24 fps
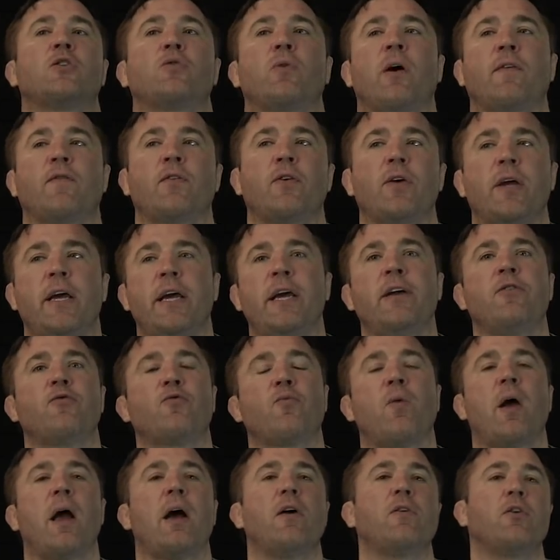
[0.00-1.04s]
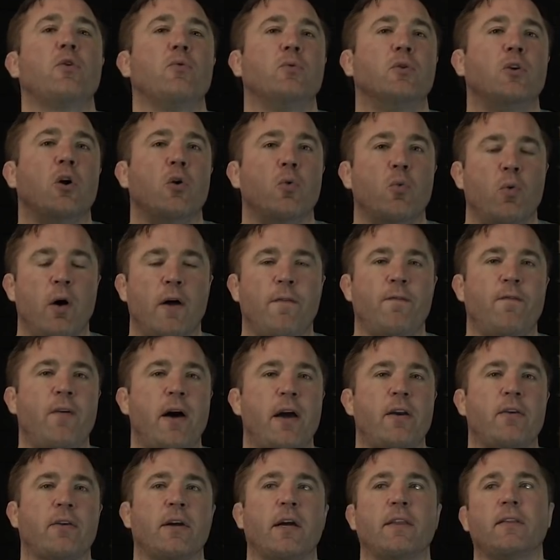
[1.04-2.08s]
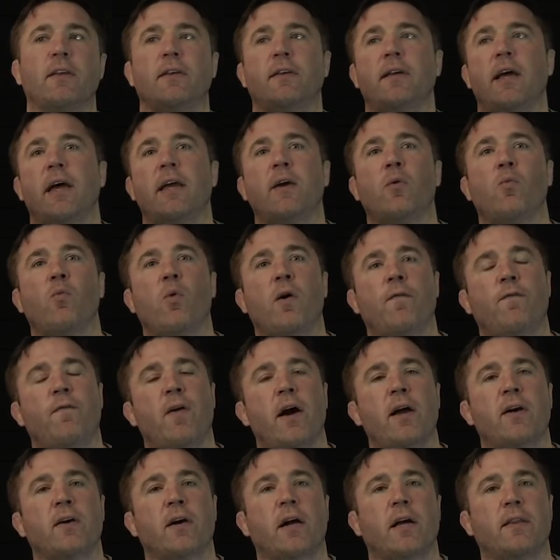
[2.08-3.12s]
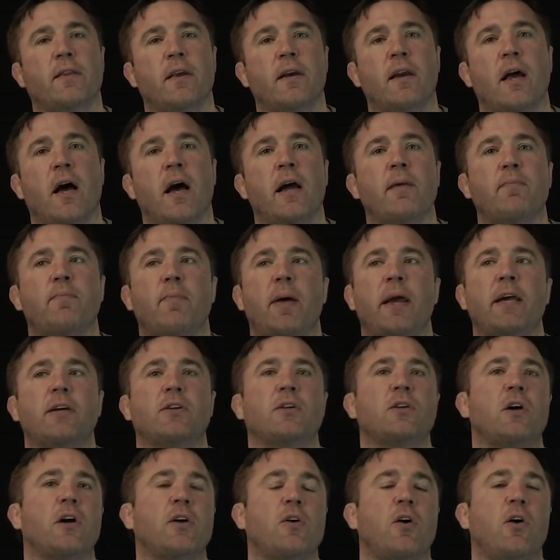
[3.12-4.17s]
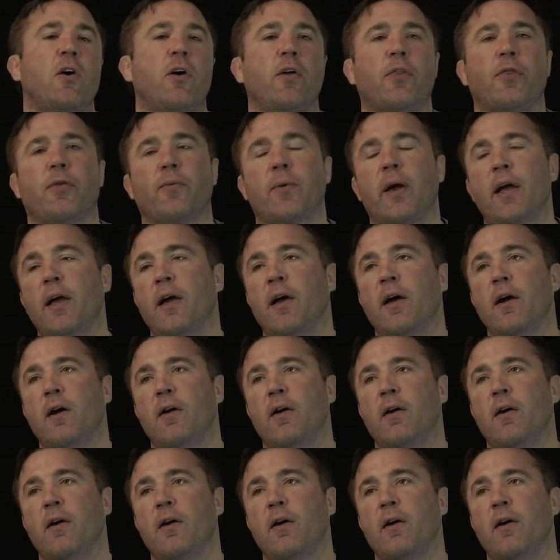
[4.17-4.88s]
So after each round, you will know what fighter got the 10 and what fighter got the 9 based on all three.